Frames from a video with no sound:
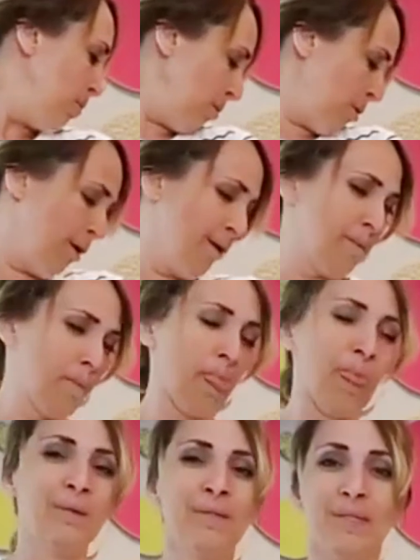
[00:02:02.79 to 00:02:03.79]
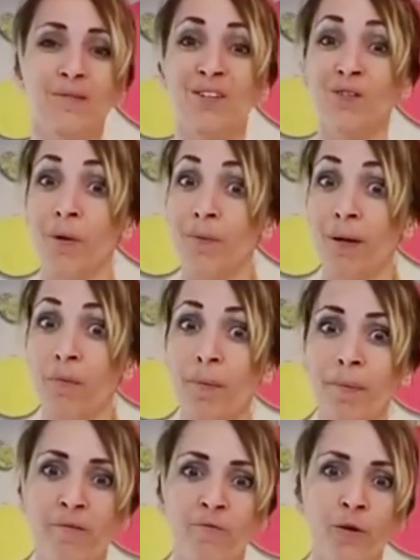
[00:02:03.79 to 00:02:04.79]
So I just went with a
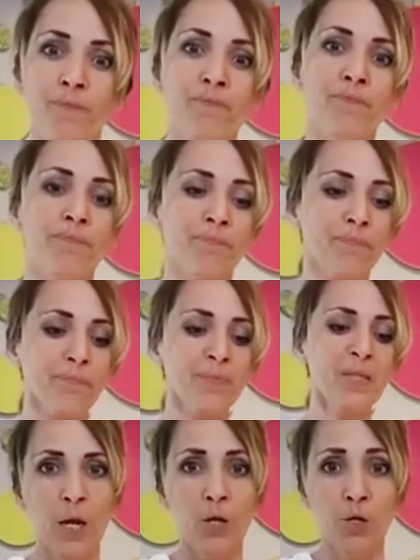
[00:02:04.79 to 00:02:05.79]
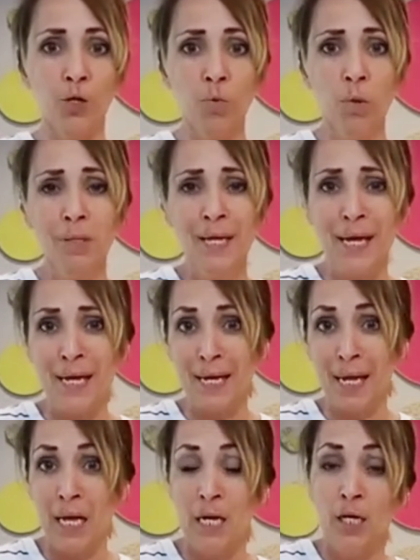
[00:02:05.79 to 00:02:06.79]
1x4. You will
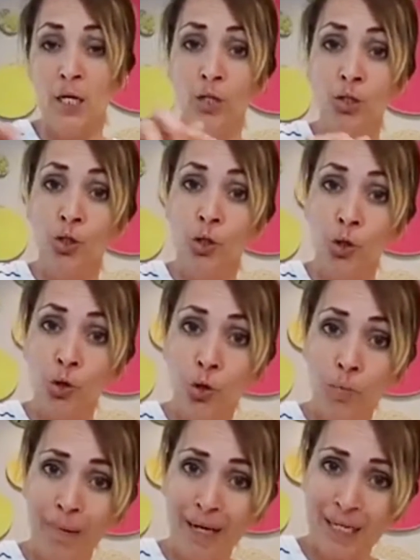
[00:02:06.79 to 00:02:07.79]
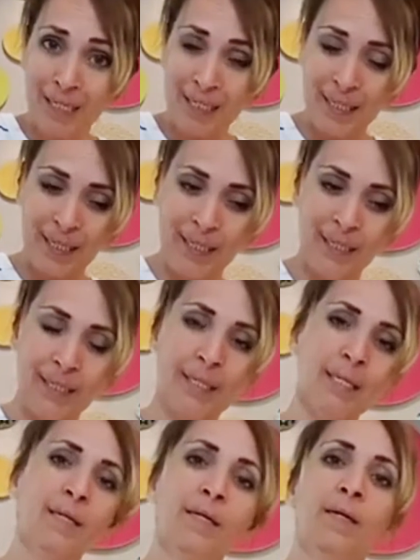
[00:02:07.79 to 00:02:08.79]
need 2
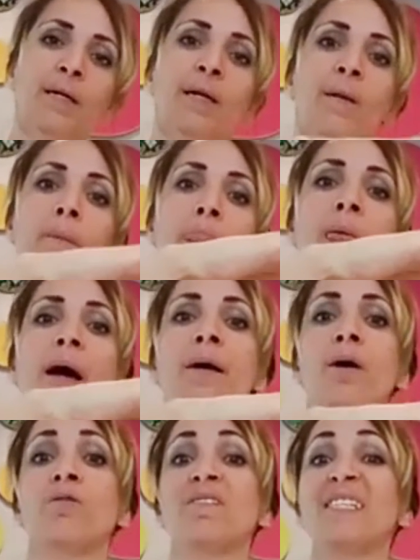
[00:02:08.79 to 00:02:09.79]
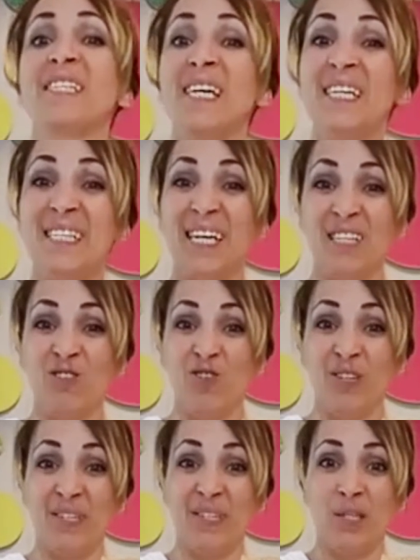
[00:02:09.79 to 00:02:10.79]
pieces that are 6
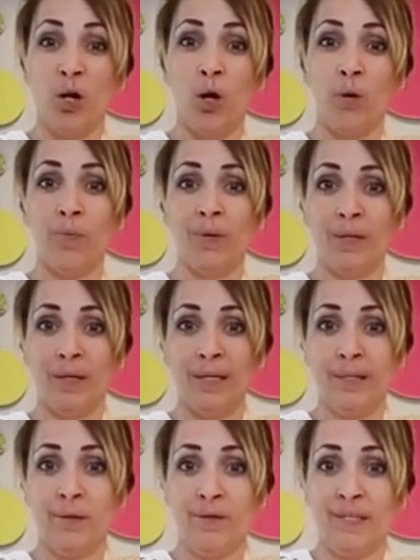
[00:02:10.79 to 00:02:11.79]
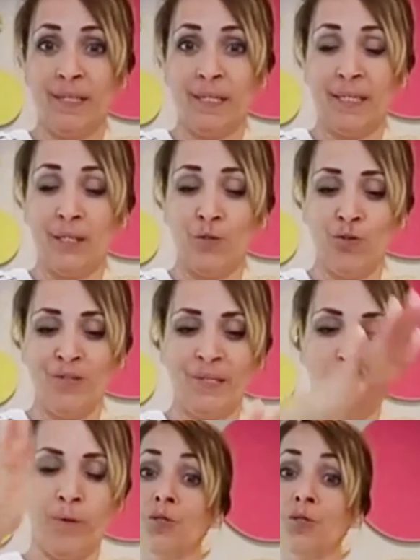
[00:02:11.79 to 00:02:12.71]
inches tall. These are 6 inches tall.